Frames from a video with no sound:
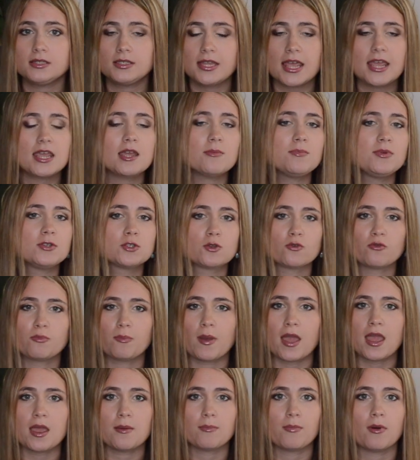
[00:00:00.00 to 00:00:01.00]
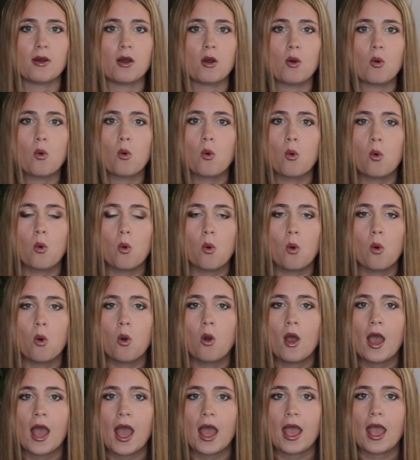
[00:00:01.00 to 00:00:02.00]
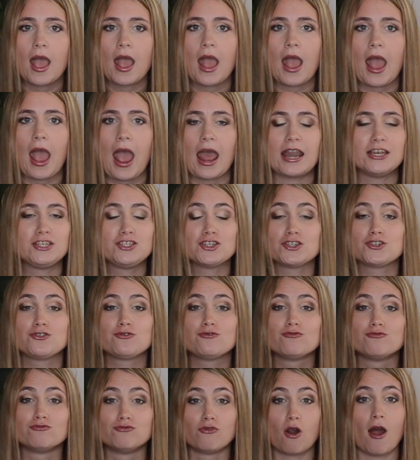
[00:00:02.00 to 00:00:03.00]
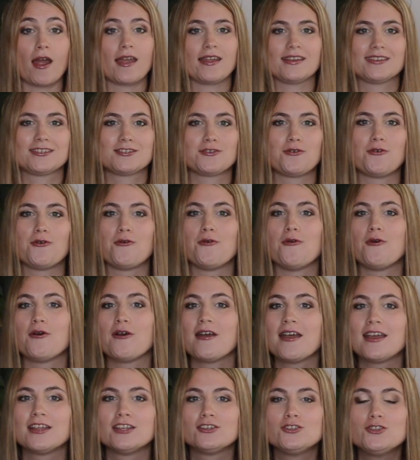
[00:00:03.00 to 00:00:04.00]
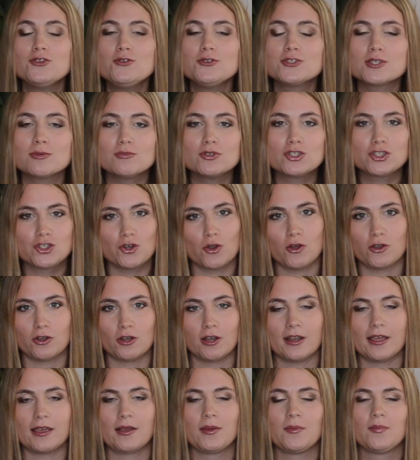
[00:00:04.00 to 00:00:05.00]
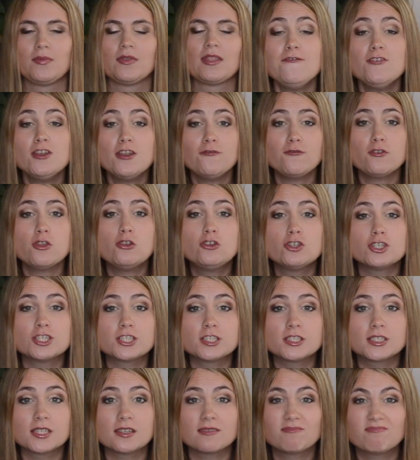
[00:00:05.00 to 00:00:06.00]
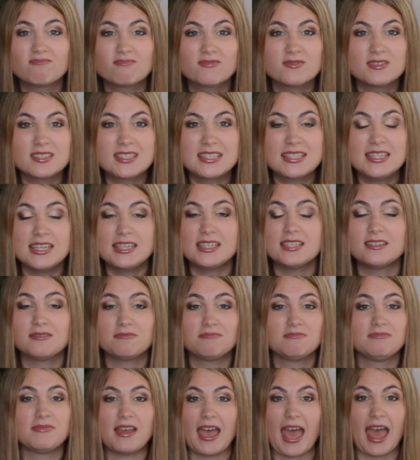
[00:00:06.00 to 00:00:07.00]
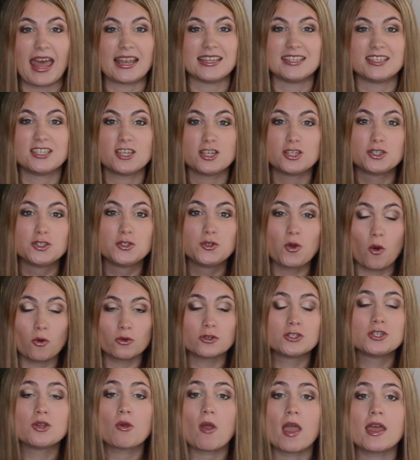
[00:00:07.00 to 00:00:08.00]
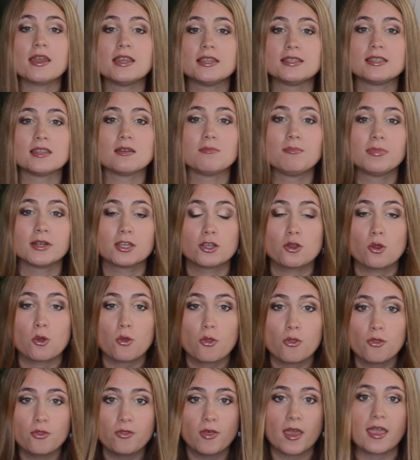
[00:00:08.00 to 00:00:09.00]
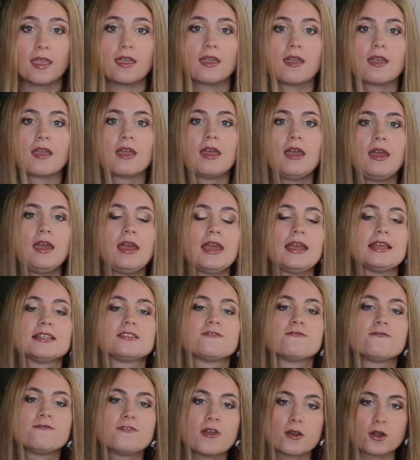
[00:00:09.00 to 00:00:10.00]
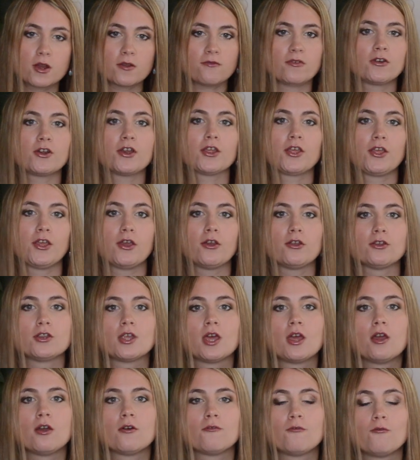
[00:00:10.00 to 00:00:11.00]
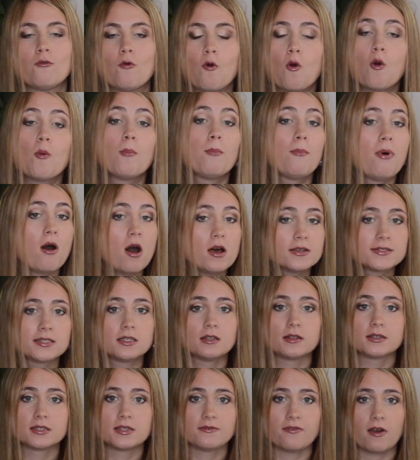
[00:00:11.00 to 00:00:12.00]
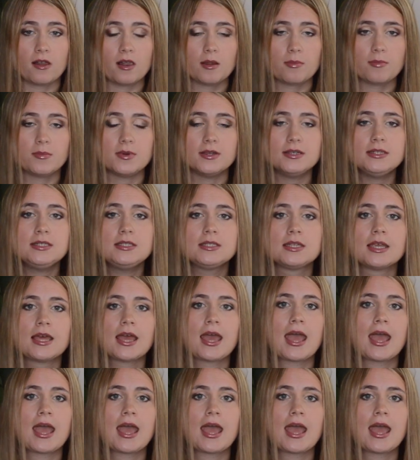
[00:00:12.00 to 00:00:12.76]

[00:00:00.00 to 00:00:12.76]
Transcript: take a piece of paper and just write or do some journaling. Even if you just sit and don't do anything but you think, it's very, very good for personal development.